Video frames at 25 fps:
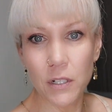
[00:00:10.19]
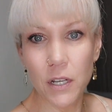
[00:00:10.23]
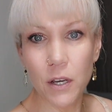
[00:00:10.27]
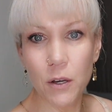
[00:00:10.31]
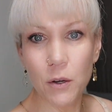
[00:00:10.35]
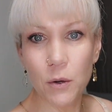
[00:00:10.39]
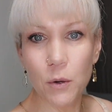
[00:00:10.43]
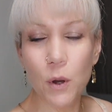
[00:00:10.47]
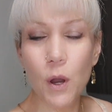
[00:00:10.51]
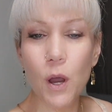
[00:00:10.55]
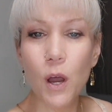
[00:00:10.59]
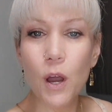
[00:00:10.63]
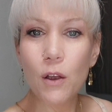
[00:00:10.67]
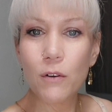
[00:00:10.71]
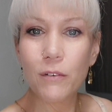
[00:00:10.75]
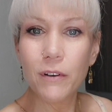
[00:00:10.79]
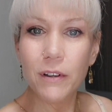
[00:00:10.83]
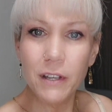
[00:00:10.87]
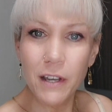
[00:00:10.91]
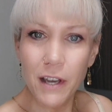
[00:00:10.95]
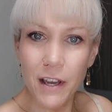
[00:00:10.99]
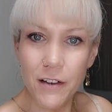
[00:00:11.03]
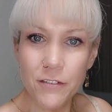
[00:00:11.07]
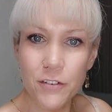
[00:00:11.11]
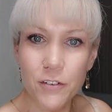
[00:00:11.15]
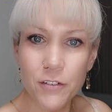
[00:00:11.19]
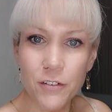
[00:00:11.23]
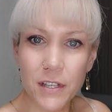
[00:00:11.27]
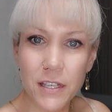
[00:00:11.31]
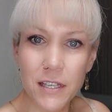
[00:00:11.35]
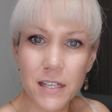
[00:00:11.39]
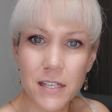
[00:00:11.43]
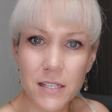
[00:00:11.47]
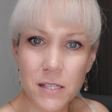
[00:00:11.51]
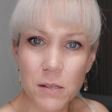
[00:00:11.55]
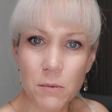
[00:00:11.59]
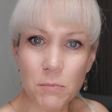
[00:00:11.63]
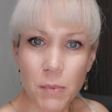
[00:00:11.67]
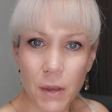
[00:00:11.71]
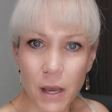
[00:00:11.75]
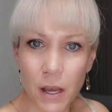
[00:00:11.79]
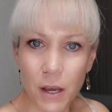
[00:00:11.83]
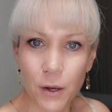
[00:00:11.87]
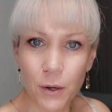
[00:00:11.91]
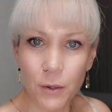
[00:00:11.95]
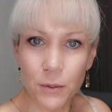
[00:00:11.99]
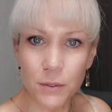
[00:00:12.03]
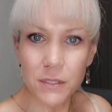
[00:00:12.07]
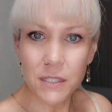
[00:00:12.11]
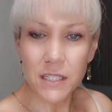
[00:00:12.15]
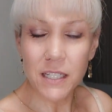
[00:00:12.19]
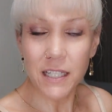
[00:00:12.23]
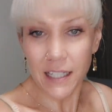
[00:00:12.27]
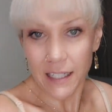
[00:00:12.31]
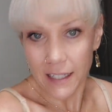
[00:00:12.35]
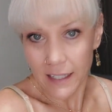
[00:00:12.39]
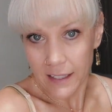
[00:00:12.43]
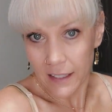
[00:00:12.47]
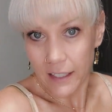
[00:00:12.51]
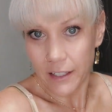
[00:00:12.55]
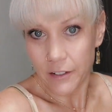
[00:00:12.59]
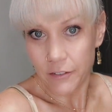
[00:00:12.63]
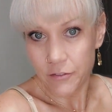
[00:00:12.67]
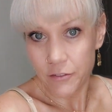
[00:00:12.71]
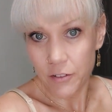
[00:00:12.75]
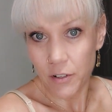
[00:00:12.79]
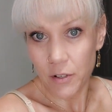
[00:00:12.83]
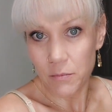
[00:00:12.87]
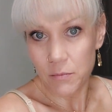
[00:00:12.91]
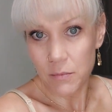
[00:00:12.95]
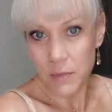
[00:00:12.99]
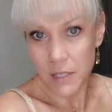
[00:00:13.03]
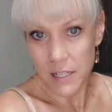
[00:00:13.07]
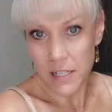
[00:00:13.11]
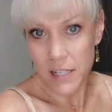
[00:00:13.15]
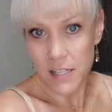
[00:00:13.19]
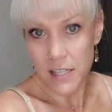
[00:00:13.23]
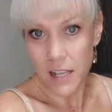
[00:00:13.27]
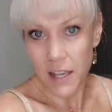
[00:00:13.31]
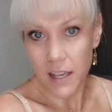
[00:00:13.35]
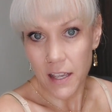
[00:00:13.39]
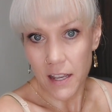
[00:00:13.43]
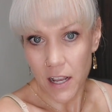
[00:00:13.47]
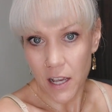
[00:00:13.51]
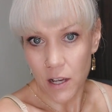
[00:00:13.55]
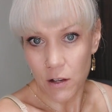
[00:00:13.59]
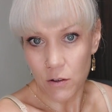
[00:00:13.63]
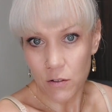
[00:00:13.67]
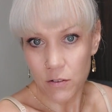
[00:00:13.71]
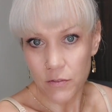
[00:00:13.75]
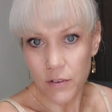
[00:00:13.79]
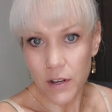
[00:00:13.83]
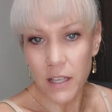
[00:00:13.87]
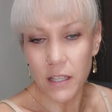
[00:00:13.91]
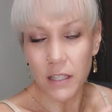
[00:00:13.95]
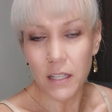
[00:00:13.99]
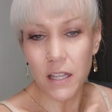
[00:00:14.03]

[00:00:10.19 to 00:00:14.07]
Now, recovery is about healing from inside out, right?